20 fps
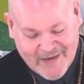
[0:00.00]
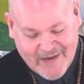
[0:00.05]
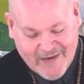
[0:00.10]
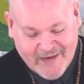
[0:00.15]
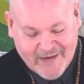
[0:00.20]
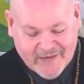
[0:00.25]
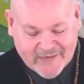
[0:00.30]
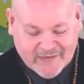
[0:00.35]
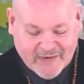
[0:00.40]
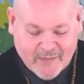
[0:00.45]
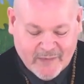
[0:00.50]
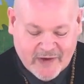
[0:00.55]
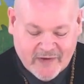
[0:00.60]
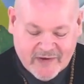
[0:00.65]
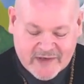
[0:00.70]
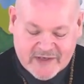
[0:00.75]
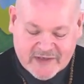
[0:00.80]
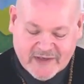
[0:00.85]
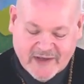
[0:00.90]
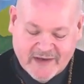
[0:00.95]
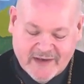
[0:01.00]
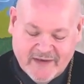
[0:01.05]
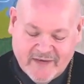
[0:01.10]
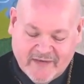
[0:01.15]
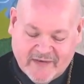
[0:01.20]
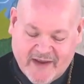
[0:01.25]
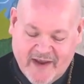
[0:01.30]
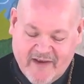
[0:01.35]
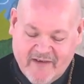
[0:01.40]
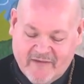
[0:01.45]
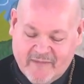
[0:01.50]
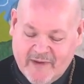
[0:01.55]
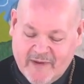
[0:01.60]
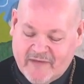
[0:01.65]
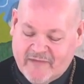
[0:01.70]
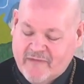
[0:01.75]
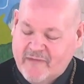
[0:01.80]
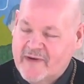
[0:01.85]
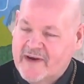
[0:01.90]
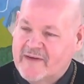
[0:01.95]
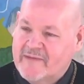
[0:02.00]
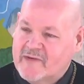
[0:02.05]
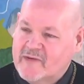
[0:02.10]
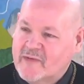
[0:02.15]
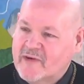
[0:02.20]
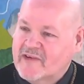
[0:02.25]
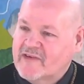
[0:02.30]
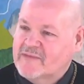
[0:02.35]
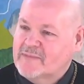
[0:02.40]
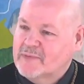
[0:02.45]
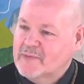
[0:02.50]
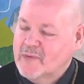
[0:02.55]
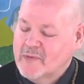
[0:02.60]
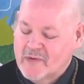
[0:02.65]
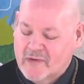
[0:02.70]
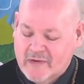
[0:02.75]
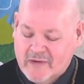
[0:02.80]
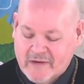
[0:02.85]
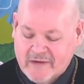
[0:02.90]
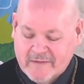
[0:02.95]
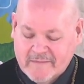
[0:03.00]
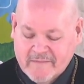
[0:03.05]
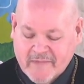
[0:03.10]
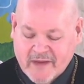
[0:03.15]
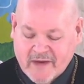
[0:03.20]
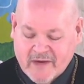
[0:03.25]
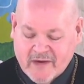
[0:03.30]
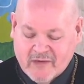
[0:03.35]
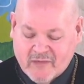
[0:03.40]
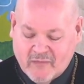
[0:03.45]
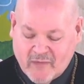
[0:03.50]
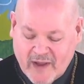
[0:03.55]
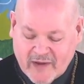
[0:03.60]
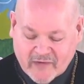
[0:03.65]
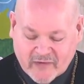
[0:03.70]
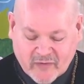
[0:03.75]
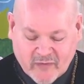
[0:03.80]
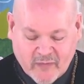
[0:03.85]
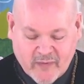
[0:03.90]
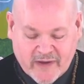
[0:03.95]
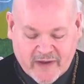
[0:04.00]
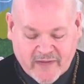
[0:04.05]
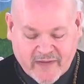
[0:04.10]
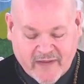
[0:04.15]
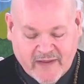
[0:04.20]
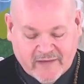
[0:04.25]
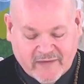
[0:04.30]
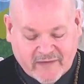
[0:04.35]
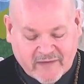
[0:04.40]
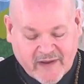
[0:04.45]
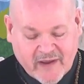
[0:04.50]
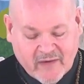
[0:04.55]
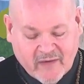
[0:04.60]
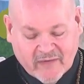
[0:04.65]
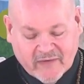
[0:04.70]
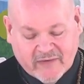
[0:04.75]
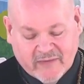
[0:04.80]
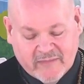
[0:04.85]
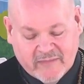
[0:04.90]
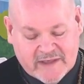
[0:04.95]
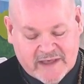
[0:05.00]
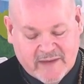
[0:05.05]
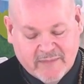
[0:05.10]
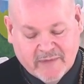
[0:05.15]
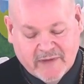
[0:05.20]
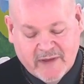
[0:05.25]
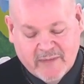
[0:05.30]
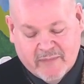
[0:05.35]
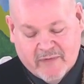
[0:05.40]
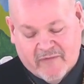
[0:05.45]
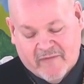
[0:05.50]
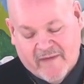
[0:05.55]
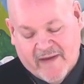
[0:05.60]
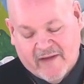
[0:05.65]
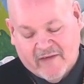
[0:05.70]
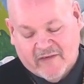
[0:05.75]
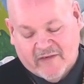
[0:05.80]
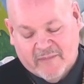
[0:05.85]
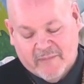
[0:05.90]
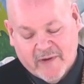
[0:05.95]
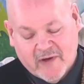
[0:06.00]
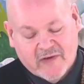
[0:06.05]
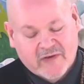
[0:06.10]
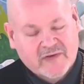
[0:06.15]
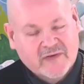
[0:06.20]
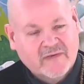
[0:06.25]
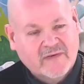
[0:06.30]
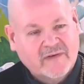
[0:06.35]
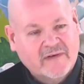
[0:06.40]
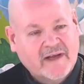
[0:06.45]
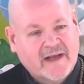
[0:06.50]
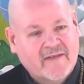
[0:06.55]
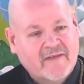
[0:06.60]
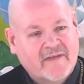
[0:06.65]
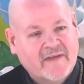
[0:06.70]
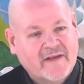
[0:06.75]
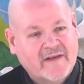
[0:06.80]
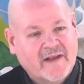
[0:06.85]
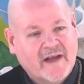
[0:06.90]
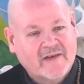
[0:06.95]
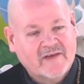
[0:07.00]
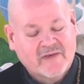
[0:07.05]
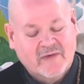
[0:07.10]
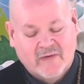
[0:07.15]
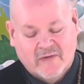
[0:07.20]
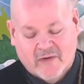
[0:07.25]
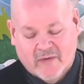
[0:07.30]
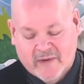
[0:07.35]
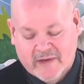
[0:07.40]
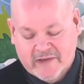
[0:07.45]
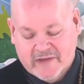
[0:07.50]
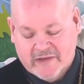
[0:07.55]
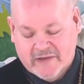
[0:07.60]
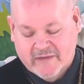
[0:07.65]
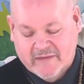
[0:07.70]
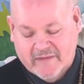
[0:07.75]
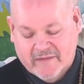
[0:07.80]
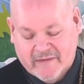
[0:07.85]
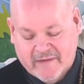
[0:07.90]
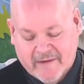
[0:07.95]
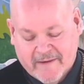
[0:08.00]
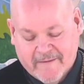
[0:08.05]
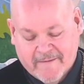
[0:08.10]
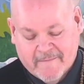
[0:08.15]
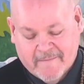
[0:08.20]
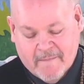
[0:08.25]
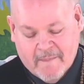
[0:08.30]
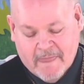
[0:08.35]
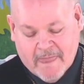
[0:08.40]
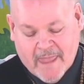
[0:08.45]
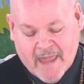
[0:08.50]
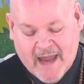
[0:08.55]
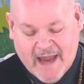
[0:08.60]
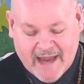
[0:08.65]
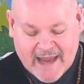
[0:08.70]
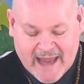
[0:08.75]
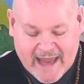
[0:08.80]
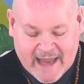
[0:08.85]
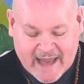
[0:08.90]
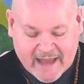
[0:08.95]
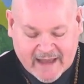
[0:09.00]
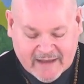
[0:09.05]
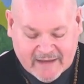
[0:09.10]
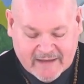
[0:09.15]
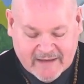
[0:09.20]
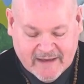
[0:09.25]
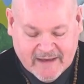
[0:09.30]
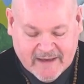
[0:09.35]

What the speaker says: Seminary studies gave me the freedom to explore, wrestle with, and settle some deeply profound spiritual and theological questions. I had